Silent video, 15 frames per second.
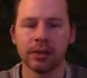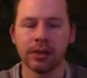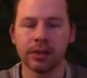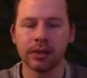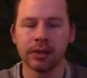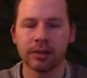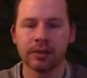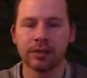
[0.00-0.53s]

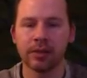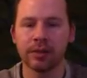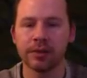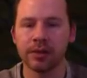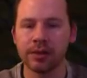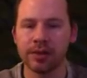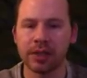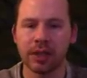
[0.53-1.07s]
let's, for the
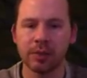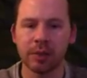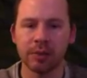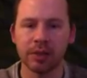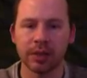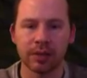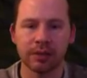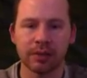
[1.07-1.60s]
first time I
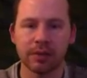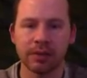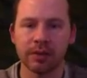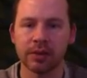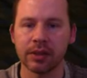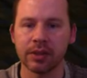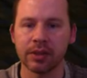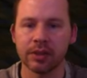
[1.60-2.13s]
believe, so
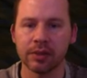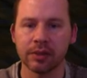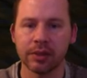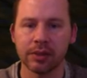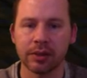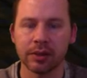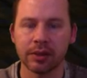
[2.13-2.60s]
let's load.